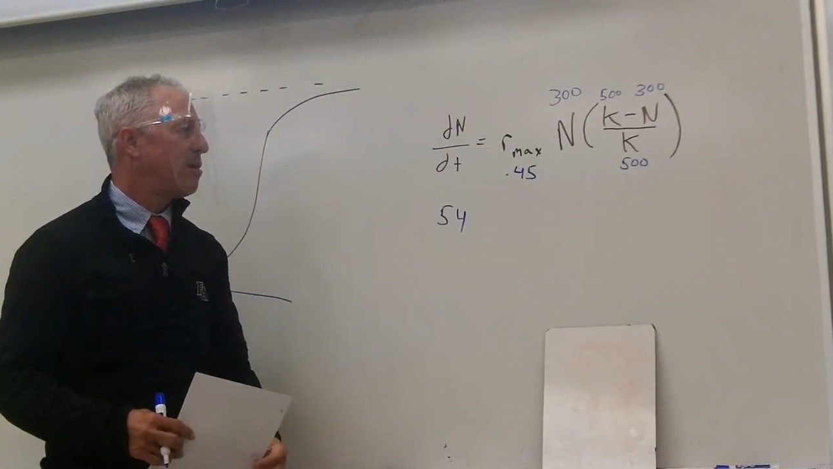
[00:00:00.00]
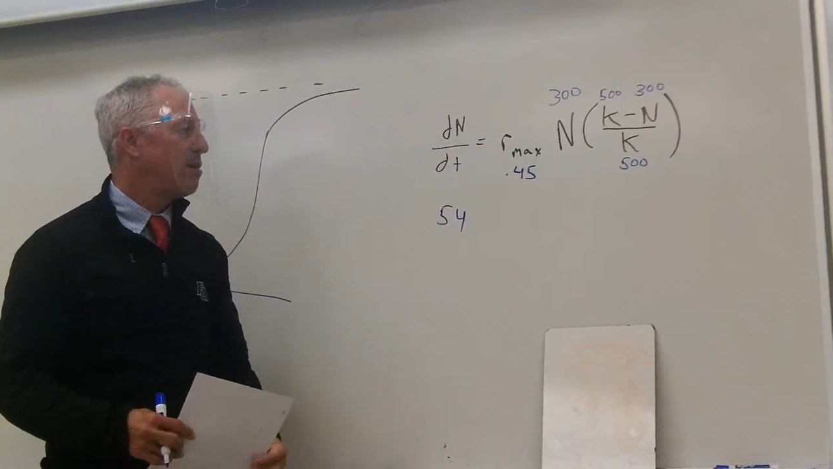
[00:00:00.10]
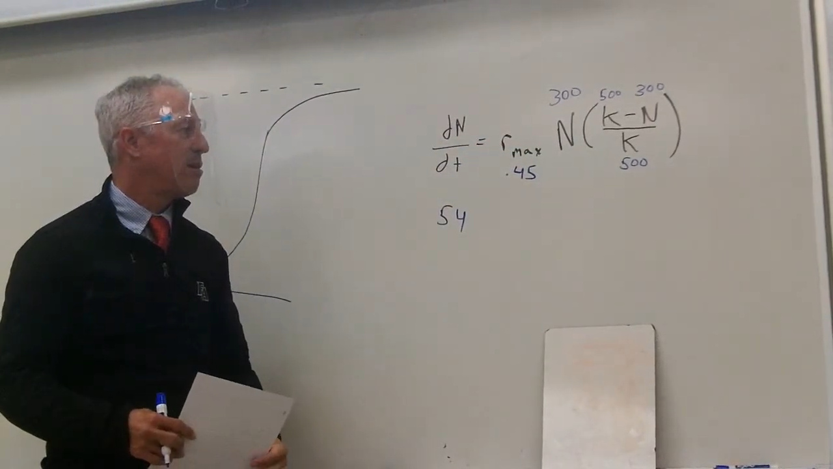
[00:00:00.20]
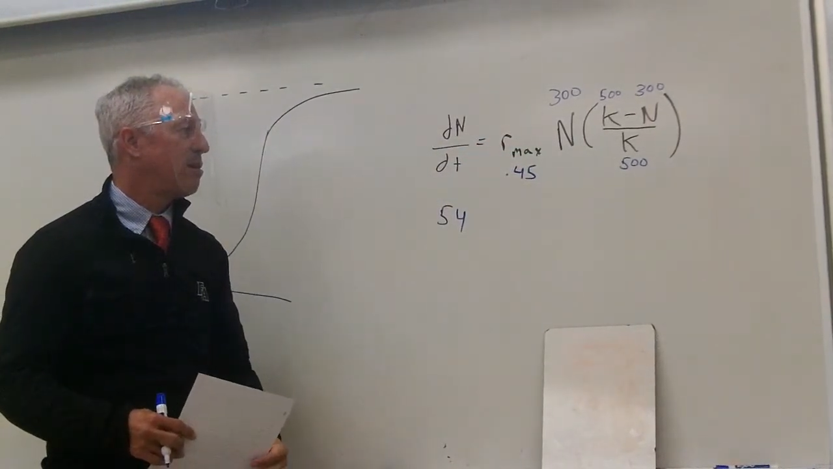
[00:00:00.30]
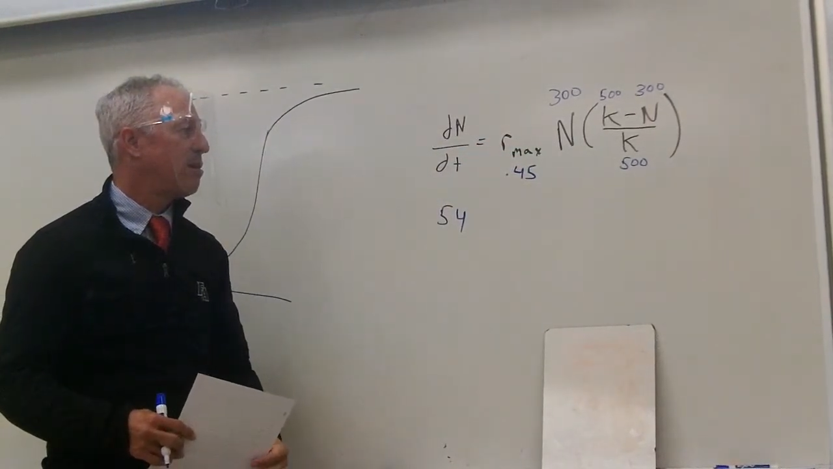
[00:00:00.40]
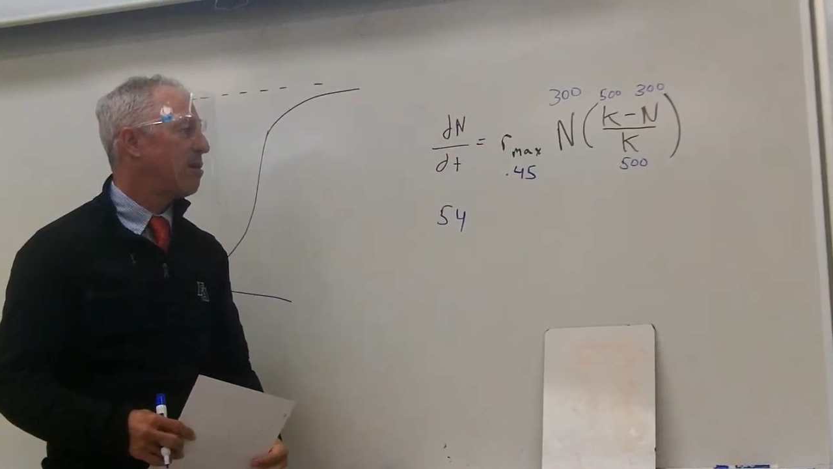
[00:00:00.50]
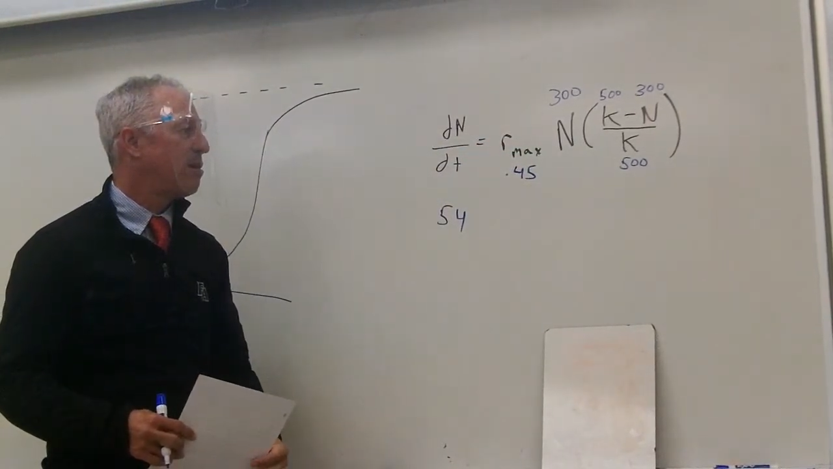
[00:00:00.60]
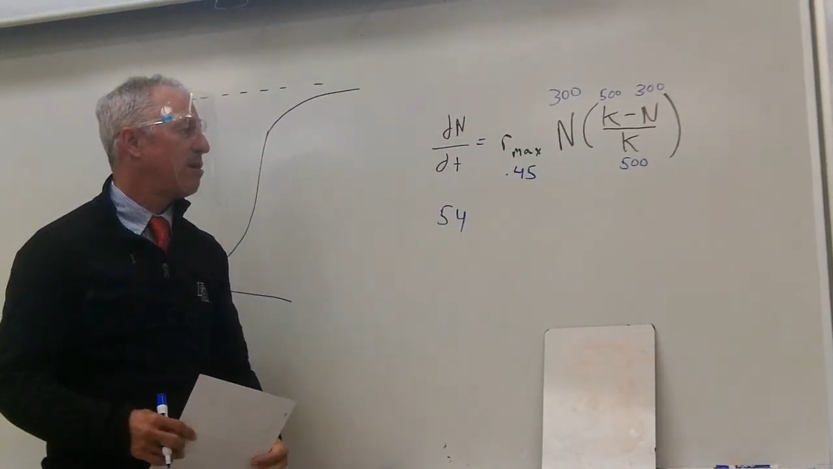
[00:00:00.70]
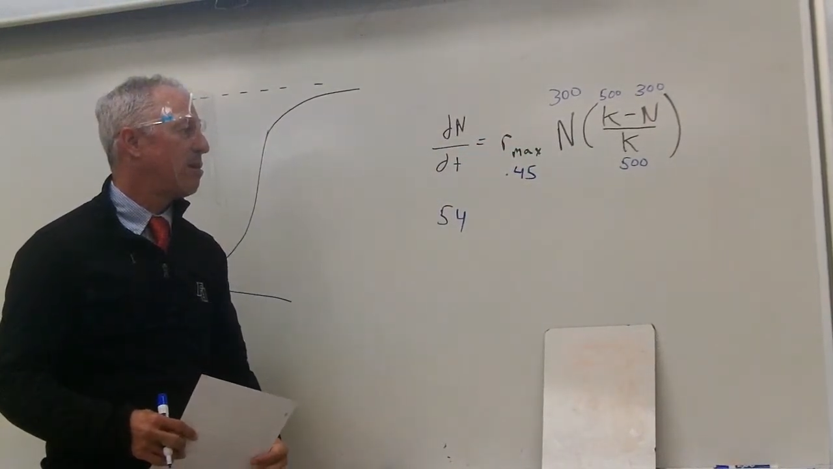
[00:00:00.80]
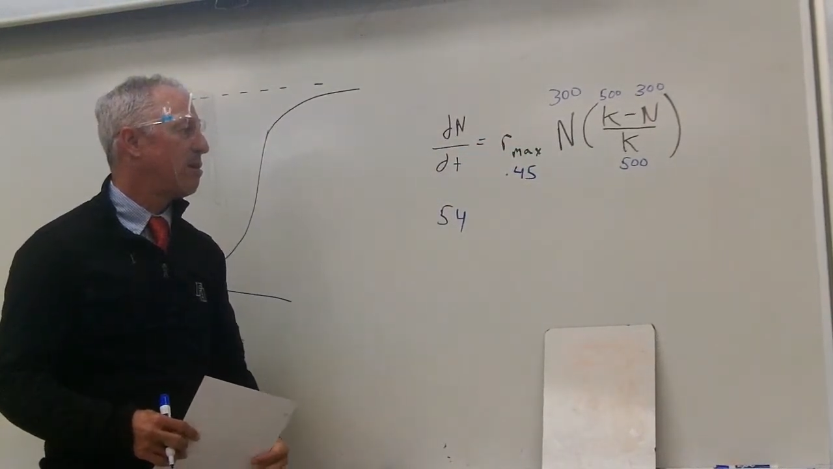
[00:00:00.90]

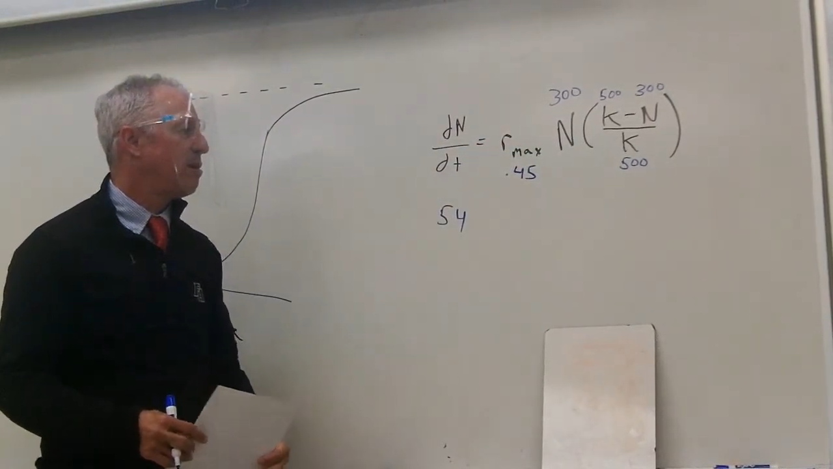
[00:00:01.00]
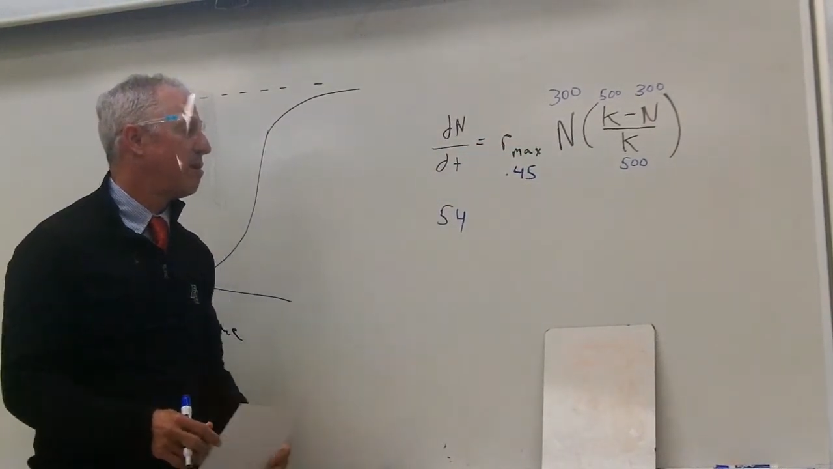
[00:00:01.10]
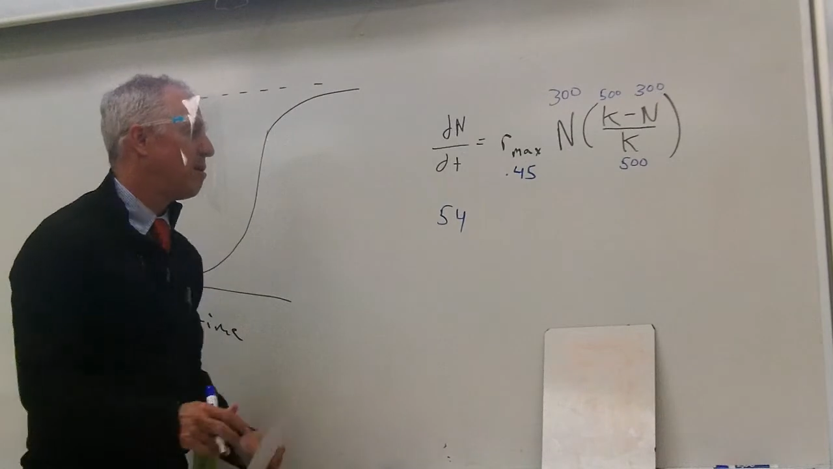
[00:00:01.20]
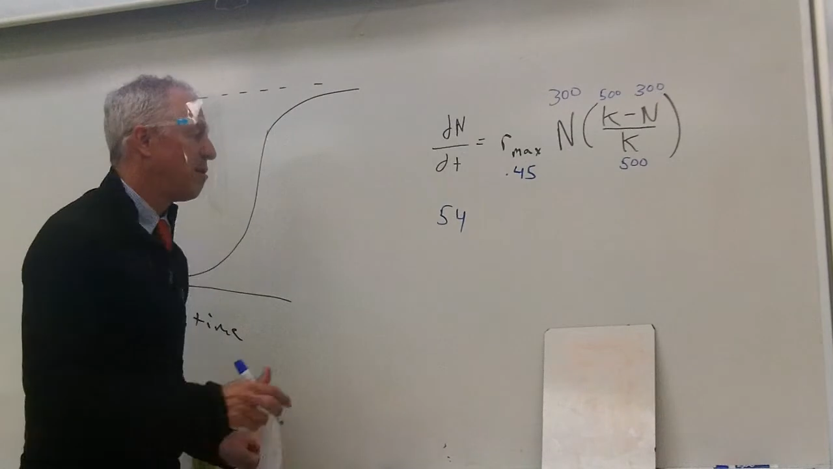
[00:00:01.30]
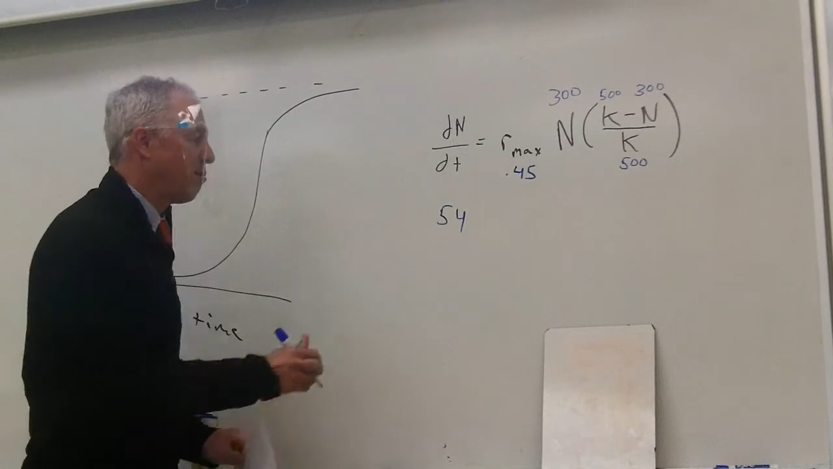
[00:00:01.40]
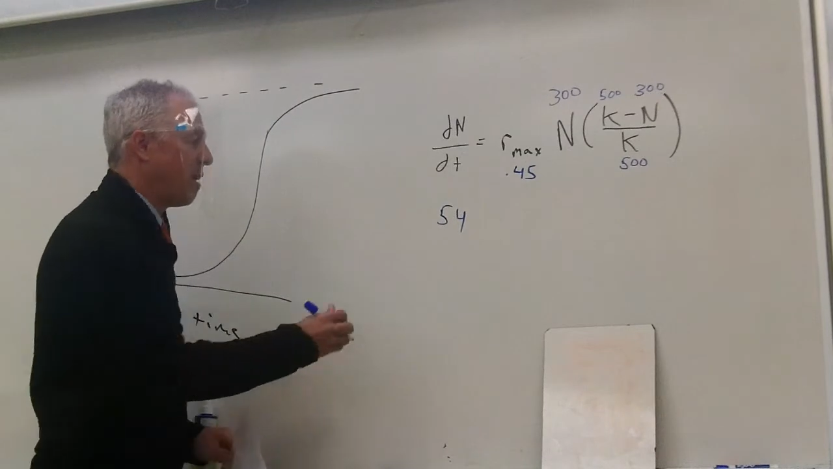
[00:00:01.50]
354.